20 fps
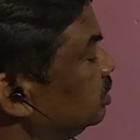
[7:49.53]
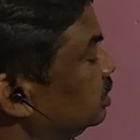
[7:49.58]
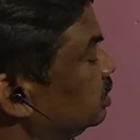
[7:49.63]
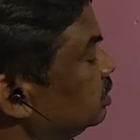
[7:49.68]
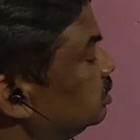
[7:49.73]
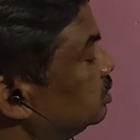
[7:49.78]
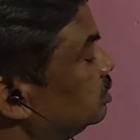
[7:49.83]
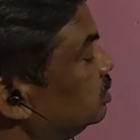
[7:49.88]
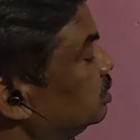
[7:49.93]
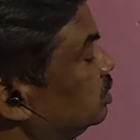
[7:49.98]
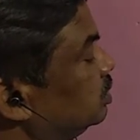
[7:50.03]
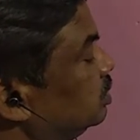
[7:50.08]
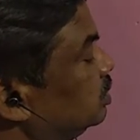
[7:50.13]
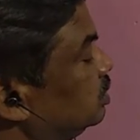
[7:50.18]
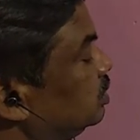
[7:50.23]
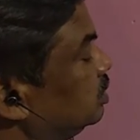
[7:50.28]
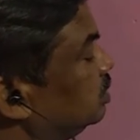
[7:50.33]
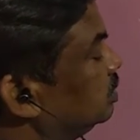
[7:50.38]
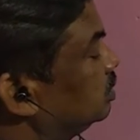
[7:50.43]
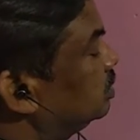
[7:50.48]
means
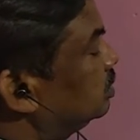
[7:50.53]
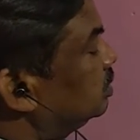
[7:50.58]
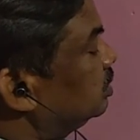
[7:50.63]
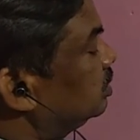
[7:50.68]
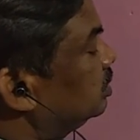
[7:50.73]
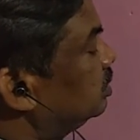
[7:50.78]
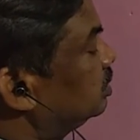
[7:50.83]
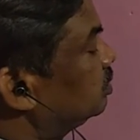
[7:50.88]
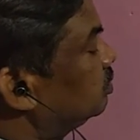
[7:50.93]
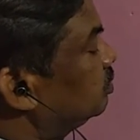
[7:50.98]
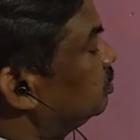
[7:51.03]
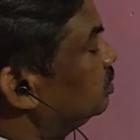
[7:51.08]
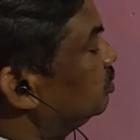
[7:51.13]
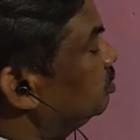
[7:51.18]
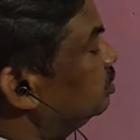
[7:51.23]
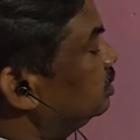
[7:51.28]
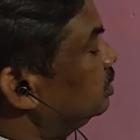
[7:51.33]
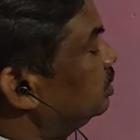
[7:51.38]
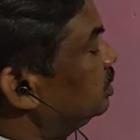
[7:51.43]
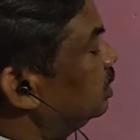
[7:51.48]
it will
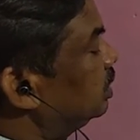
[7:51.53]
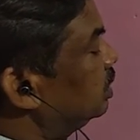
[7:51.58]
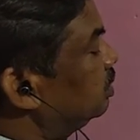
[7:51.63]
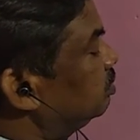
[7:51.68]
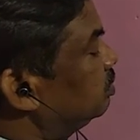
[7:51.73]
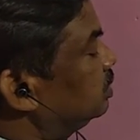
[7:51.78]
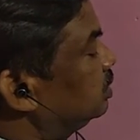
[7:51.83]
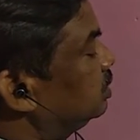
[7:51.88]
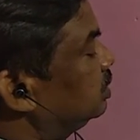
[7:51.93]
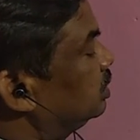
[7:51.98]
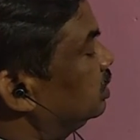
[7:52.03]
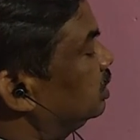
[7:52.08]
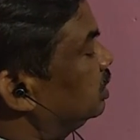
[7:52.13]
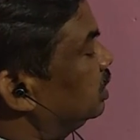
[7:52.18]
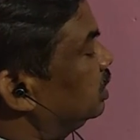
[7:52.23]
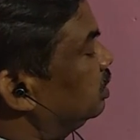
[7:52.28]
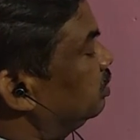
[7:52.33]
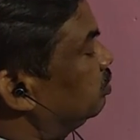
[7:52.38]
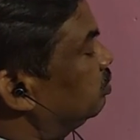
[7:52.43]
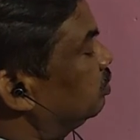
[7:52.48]
be having
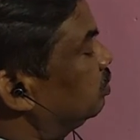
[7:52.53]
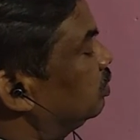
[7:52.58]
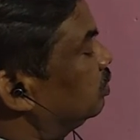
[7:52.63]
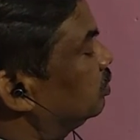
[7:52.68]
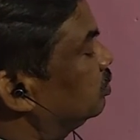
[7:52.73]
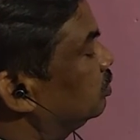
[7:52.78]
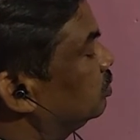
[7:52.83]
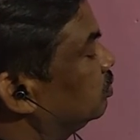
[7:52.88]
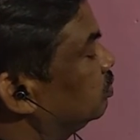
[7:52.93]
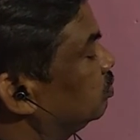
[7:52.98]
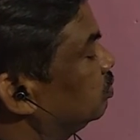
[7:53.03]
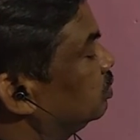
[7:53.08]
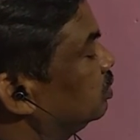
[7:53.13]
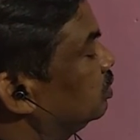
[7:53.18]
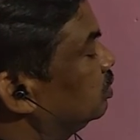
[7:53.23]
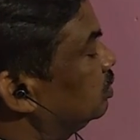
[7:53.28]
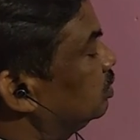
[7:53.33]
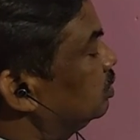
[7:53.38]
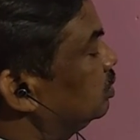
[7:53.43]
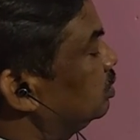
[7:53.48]
A blood group.
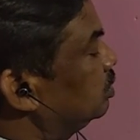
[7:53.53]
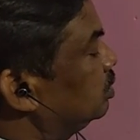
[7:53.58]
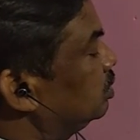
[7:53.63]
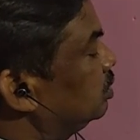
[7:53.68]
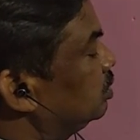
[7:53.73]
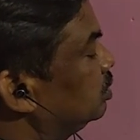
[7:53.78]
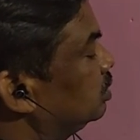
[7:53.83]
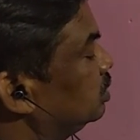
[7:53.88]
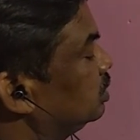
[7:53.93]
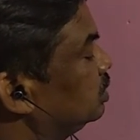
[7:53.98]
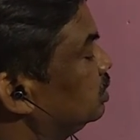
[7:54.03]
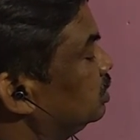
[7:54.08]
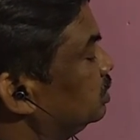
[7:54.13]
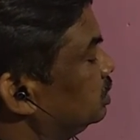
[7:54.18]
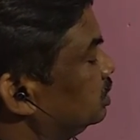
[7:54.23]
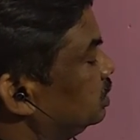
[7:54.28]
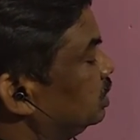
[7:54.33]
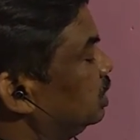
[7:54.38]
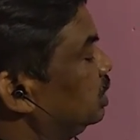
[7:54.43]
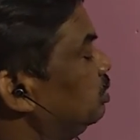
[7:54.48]
It
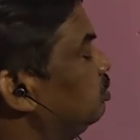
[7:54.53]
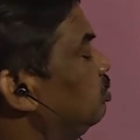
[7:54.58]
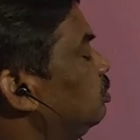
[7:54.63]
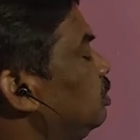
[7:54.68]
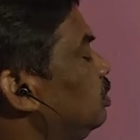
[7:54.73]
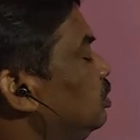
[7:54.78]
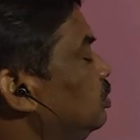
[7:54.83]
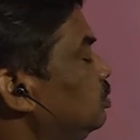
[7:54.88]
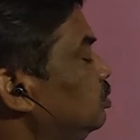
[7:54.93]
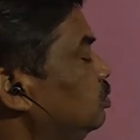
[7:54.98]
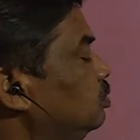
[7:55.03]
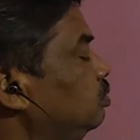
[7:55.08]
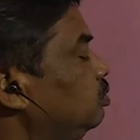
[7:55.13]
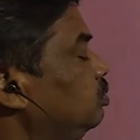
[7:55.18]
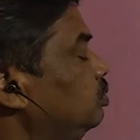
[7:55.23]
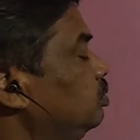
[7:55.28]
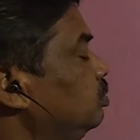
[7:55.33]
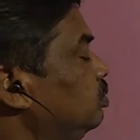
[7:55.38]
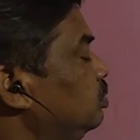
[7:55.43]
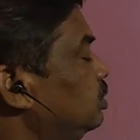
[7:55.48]
is A blood group.
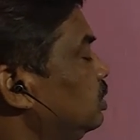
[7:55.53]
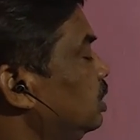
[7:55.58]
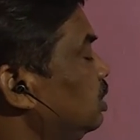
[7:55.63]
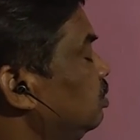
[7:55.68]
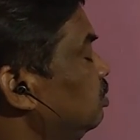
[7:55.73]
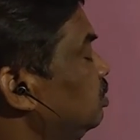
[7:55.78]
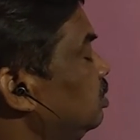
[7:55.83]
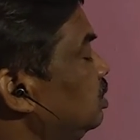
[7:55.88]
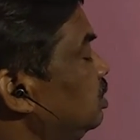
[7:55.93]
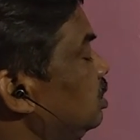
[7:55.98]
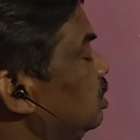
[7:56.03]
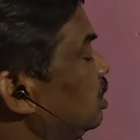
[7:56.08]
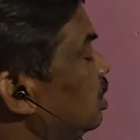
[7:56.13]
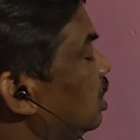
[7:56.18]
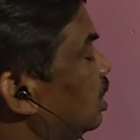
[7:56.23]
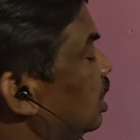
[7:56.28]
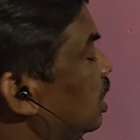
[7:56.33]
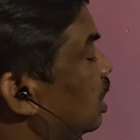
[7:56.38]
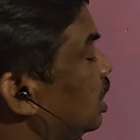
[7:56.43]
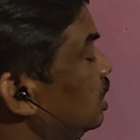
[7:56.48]
Now,
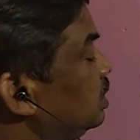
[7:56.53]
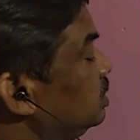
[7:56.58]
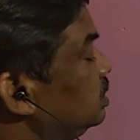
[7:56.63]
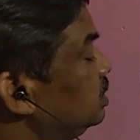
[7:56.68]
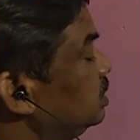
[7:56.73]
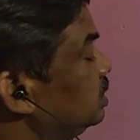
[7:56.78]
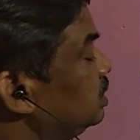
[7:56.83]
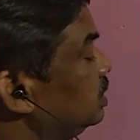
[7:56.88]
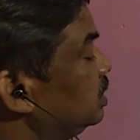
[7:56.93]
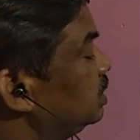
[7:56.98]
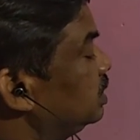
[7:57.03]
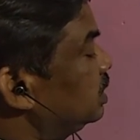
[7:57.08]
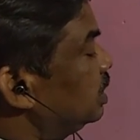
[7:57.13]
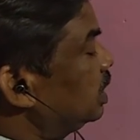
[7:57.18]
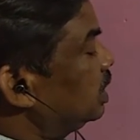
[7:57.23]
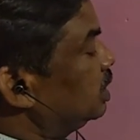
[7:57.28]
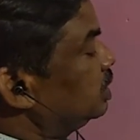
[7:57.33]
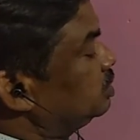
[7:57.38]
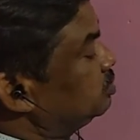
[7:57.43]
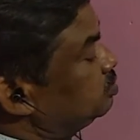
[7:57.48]

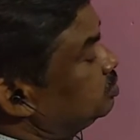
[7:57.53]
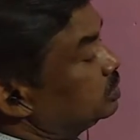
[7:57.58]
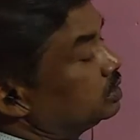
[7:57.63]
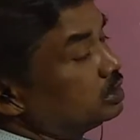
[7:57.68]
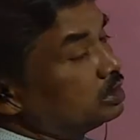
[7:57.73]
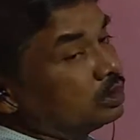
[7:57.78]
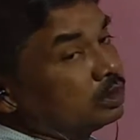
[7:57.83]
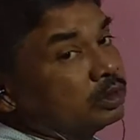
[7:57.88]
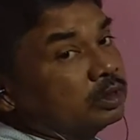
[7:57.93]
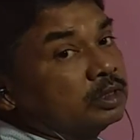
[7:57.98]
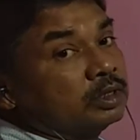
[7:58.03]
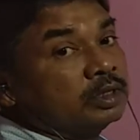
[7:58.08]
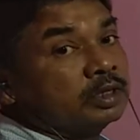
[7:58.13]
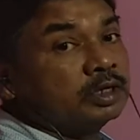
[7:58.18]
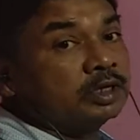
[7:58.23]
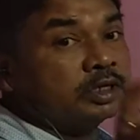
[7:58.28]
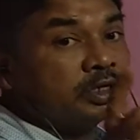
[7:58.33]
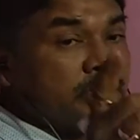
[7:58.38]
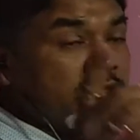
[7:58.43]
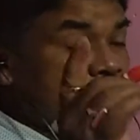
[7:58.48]
IB,
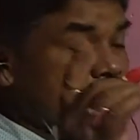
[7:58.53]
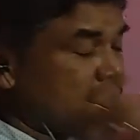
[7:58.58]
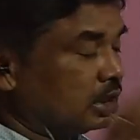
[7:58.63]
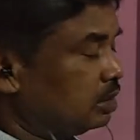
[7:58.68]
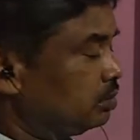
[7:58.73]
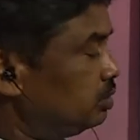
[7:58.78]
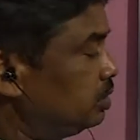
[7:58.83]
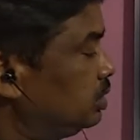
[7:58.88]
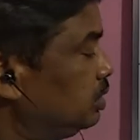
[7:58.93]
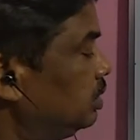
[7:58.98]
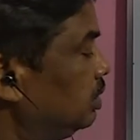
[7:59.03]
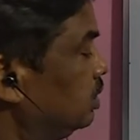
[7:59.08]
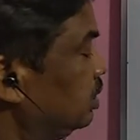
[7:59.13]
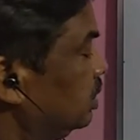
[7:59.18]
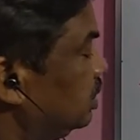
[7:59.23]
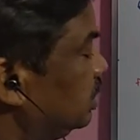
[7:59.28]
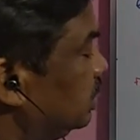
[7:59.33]
it is having